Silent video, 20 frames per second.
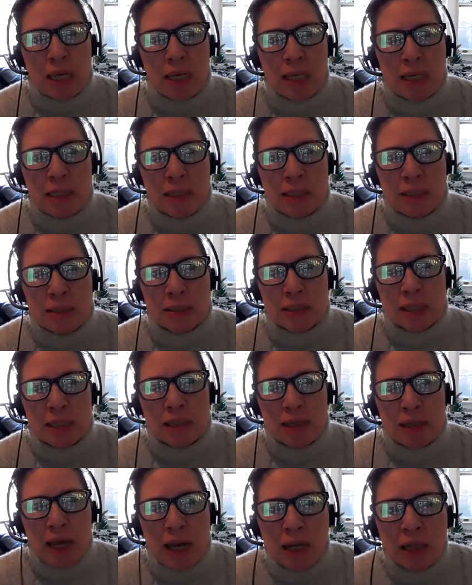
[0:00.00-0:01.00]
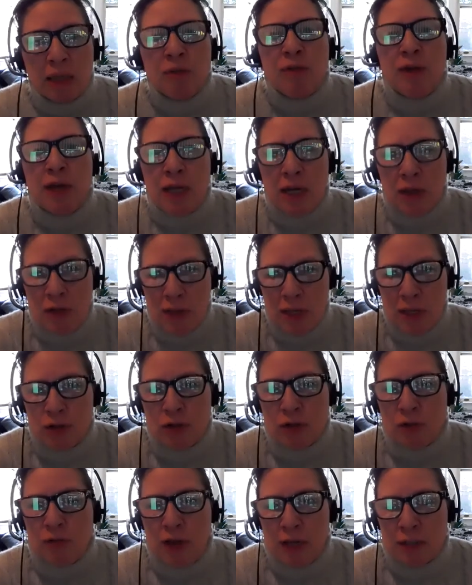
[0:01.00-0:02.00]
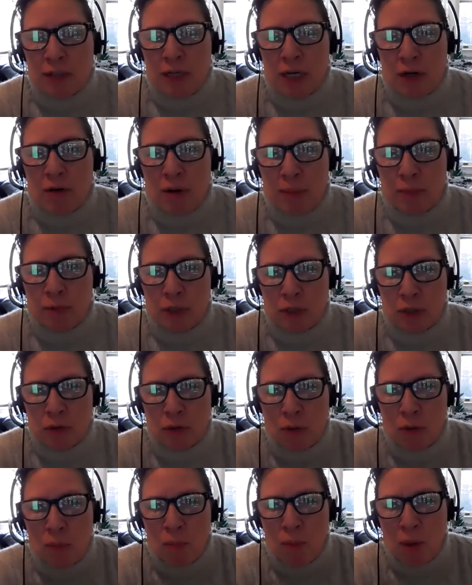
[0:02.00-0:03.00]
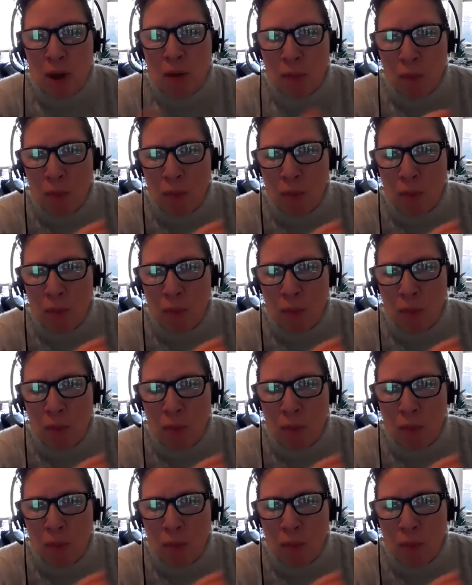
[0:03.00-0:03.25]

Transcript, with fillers: is elevating the issue of anti-corruption to a,